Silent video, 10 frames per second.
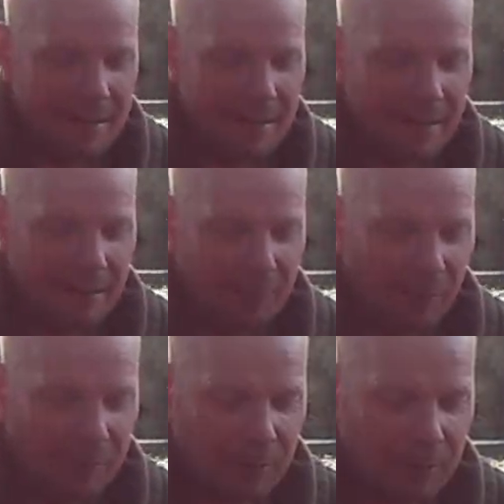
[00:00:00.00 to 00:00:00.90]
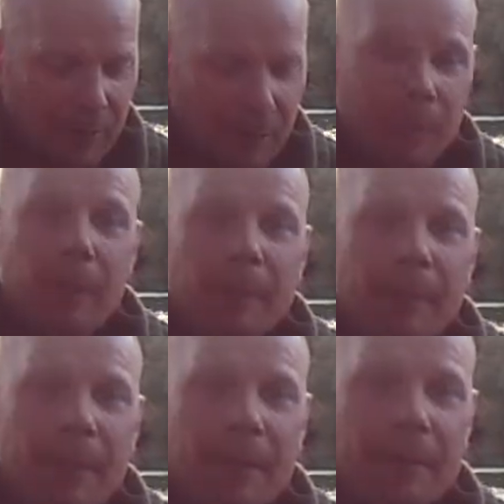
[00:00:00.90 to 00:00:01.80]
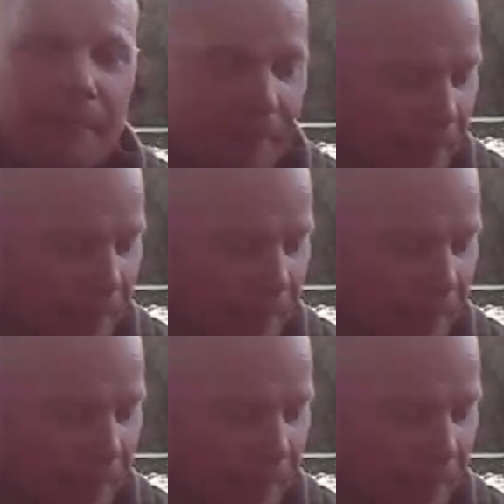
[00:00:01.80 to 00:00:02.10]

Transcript: it probably could be a little bit better,